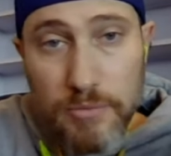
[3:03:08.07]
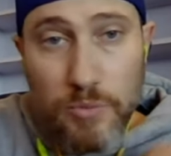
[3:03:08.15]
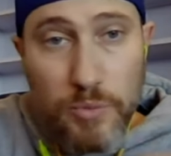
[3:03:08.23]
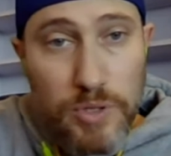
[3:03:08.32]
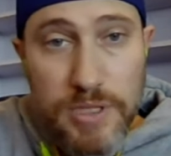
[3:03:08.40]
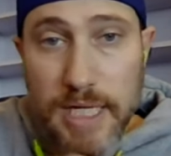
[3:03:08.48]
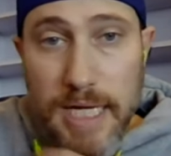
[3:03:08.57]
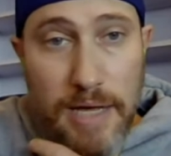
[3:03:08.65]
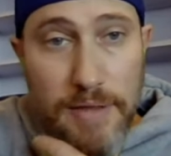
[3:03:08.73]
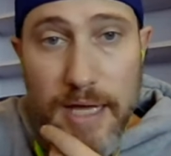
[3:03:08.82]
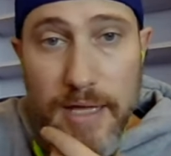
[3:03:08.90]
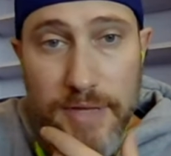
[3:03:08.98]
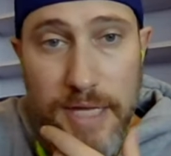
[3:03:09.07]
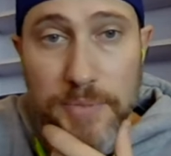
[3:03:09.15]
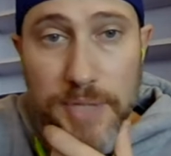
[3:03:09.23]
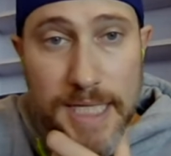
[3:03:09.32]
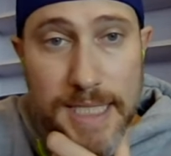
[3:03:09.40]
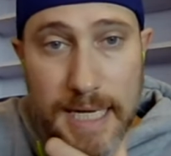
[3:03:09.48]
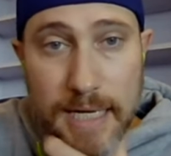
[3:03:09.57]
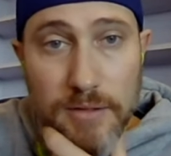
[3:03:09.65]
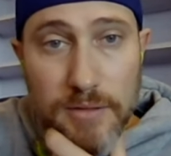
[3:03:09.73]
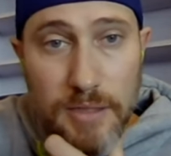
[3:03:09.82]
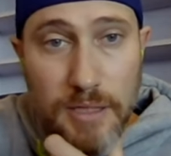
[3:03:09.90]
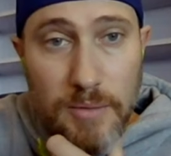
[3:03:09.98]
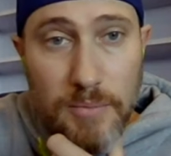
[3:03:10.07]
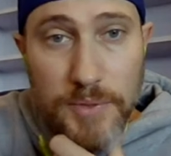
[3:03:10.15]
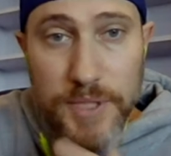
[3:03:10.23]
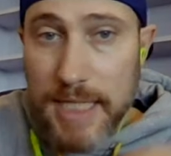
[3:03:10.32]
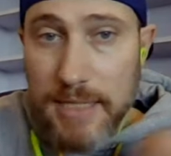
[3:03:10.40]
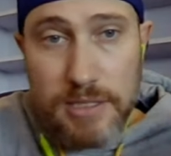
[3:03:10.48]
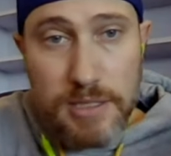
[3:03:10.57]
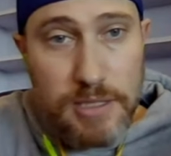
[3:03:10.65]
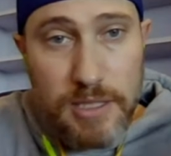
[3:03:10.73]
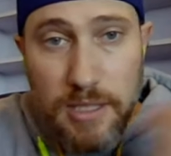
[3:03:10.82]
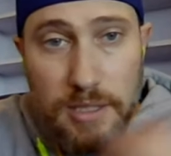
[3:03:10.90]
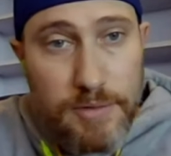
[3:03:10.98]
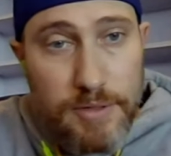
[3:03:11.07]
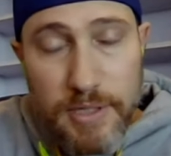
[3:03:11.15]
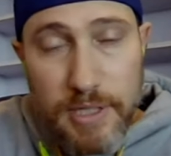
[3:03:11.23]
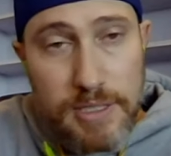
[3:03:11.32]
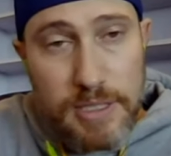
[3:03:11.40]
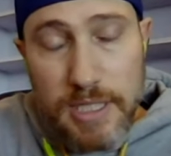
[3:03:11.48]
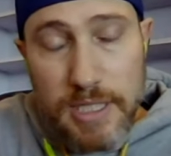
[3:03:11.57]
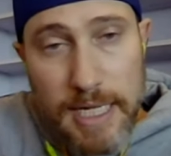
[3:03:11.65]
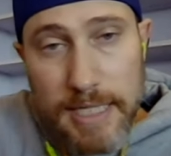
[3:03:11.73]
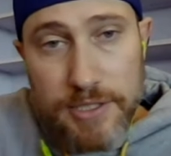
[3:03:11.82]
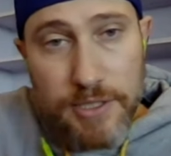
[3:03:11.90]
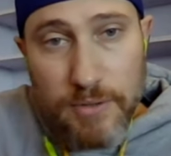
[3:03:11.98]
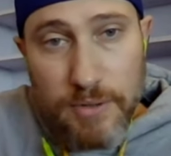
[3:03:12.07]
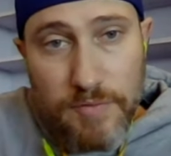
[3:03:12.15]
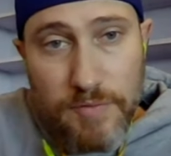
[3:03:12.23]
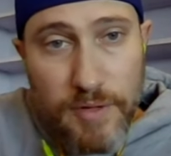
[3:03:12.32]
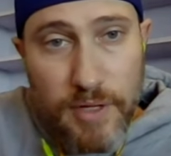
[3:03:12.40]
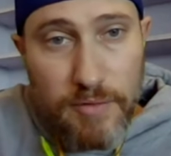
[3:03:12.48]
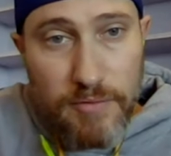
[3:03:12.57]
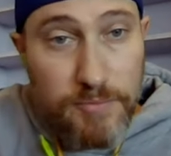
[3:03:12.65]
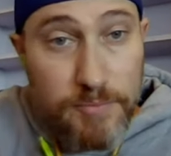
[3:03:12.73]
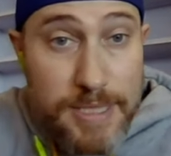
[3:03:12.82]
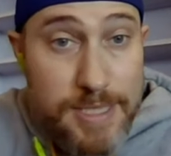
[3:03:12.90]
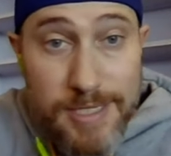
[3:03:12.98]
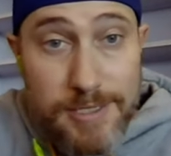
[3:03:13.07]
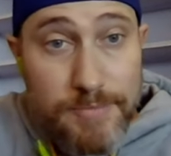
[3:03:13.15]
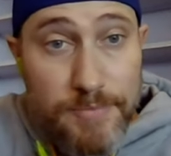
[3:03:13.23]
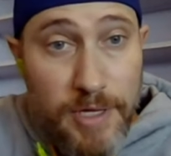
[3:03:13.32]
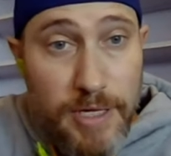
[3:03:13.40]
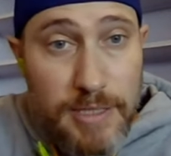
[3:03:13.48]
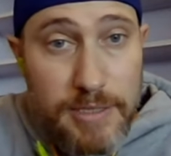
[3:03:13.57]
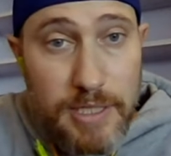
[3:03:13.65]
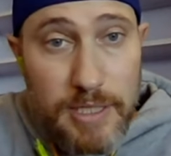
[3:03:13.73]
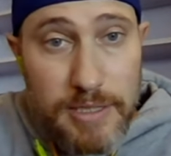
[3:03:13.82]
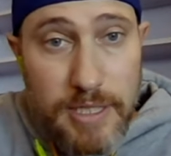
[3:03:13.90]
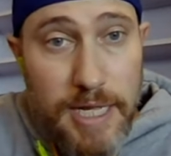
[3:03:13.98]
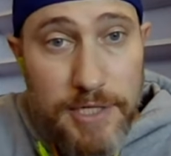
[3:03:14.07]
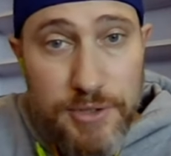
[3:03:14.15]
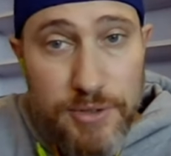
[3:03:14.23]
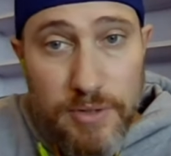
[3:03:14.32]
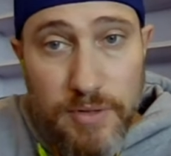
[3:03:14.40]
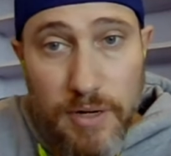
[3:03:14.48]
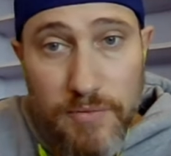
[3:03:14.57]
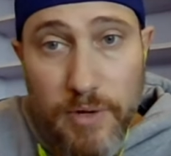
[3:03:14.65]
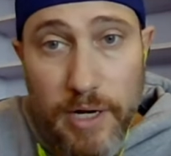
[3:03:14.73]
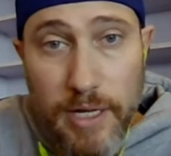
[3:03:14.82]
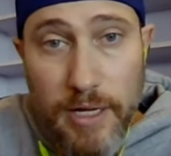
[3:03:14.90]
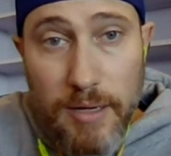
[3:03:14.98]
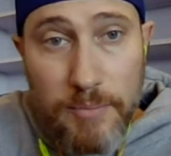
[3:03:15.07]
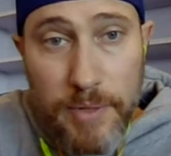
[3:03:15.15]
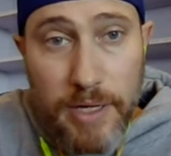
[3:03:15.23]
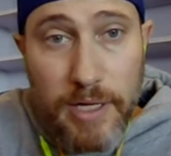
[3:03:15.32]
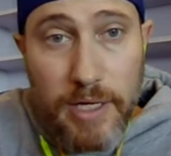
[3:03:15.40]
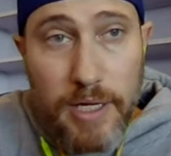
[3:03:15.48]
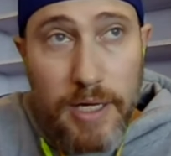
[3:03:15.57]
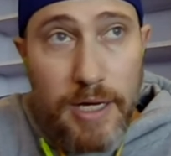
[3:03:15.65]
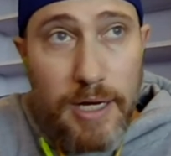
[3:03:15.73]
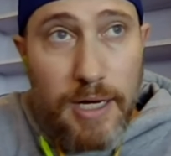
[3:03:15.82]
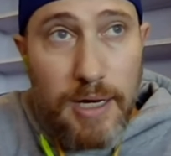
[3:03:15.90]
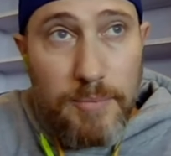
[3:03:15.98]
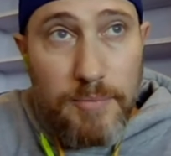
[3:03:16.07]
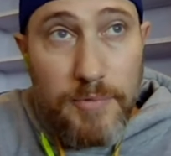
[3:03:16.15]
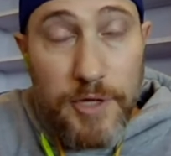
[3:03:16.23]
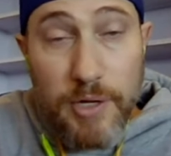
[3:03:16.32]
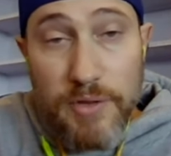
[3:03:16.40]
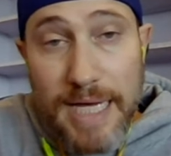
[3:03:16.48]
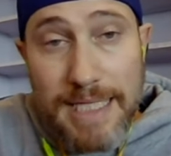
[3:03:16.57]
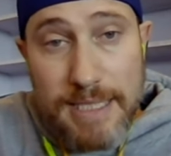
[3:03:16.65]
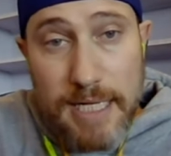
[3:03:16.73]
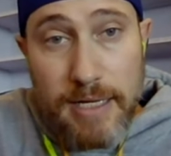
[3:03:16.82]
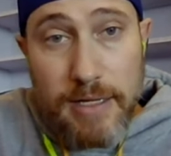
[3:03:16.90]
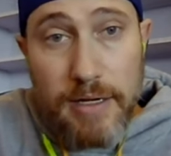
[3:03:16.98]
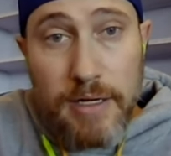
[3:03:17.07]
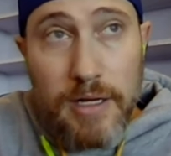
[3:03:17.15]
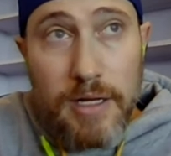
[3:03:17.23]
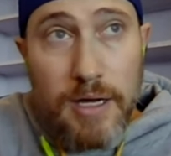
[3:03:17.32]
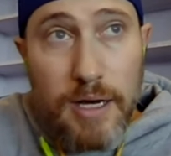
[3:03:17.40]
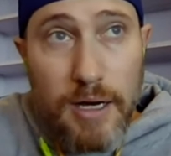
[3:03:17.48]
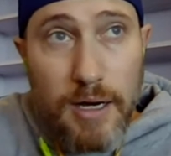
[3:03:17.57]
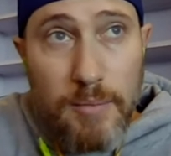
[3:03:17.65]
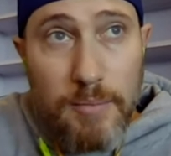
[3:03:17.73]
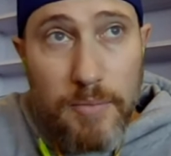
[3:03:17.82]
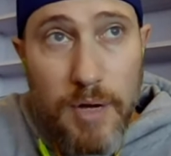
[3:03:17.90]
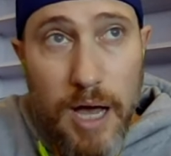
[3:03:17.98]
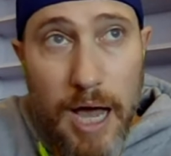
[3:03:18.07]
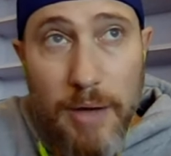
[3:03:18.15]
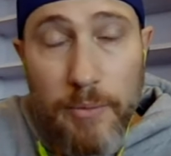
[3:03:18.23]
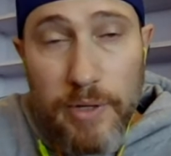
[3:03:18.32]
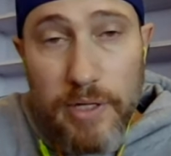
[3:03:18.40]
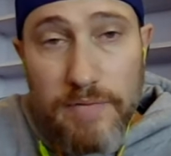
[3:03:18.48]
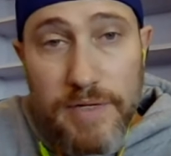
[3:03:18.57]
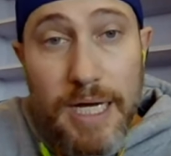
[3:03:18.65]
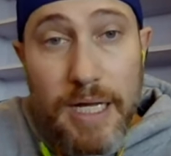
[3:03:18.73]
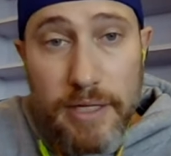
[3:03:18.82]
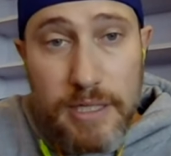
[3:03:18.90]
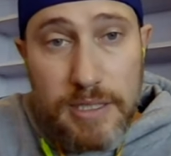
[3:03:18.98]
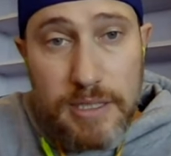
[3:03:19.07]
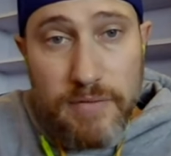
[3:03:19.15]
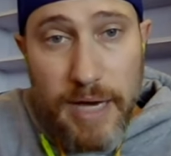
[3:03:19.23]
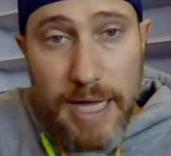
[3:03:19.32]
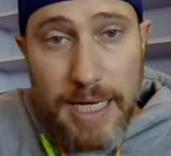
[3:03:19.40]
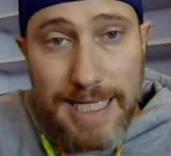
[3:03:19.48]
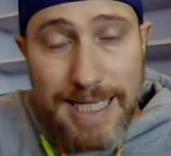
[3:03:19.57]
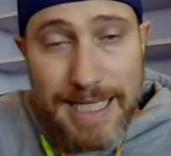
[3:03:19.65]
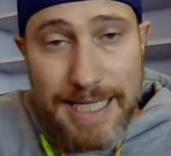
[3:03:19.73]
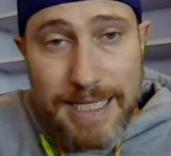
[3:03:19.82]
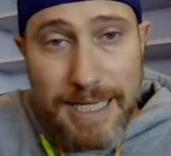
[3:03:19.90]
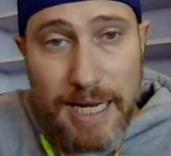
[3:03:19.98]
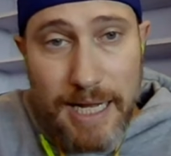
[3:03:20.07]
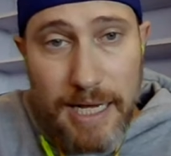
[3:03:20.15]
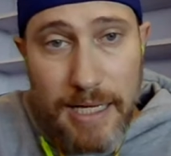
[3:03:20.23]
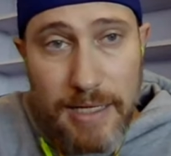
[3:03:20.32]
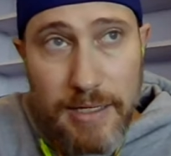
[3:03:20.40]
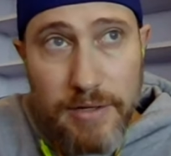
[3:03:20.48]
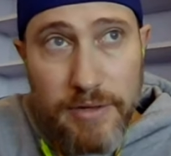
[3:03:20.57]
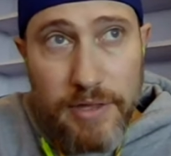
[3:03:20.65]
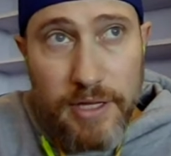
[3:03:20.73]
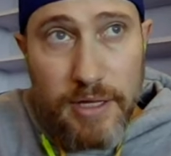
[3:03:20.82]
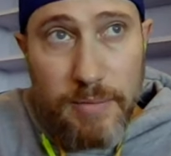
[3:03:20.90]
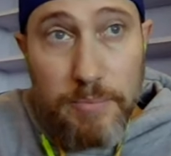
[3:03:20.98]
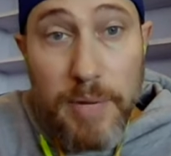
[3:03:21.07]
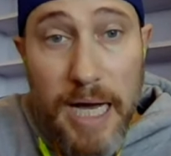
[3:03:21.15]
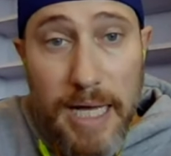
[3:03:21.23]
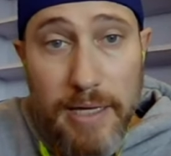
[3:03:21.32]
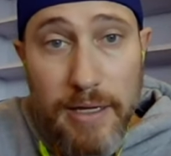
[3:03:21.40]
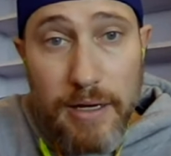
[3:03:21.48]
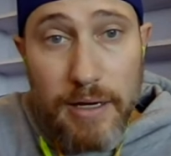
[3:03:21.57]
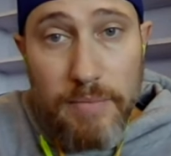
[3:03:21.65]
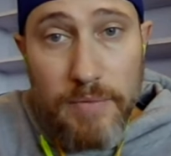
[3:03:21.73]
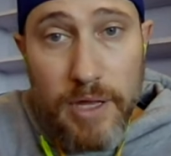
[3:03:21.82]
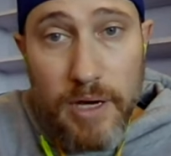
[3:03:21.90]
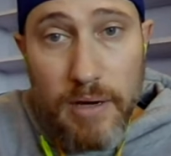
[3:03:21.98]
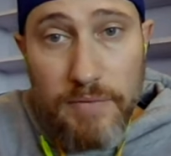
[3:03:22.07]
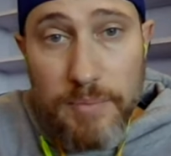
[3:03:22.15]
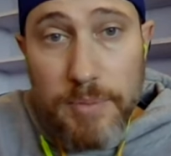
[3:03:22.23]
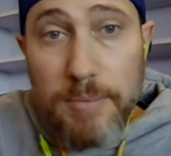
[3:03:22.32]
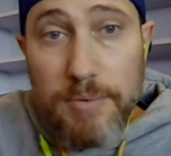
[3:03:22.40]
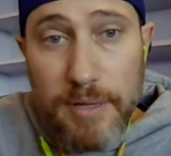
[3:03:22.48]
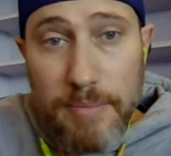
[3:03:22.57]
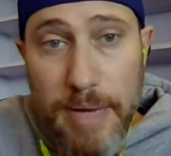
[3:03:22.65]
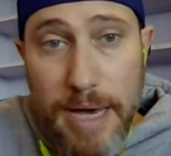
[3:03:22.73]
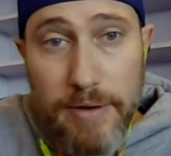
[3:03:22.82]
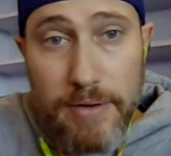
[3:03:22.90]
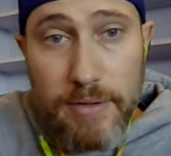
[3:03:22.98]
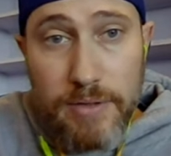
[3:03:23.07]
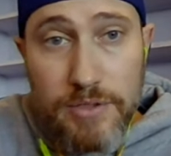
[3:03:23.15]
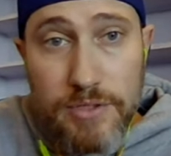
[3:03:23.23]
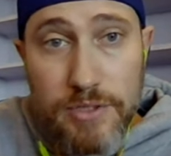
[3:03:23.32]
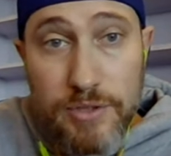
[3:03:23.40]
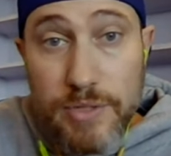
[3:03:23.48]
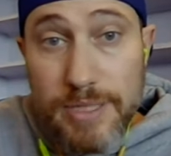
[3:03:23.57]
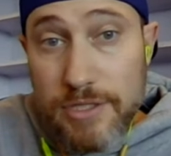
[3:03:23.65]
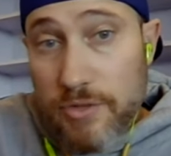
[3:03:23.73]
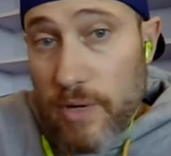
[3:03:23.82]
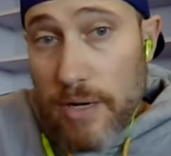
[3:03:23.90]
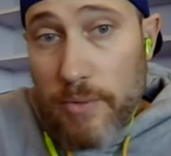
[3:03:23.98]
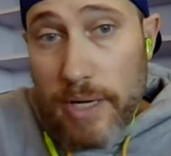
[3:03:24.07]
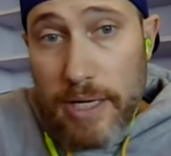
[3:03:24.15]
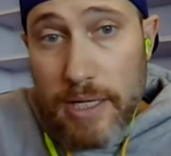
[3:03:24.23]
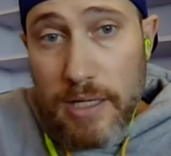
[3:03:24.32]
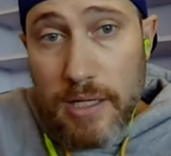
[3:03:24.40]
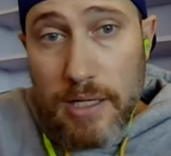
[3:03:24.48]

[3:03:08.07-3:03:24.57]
We'll see how that plays out, but that's just it's the nature of business. It's the nature of running a company. You know, that said, I wouldn't have done this if I didn't think that I had the buy-in of the people that matter to do this the right way.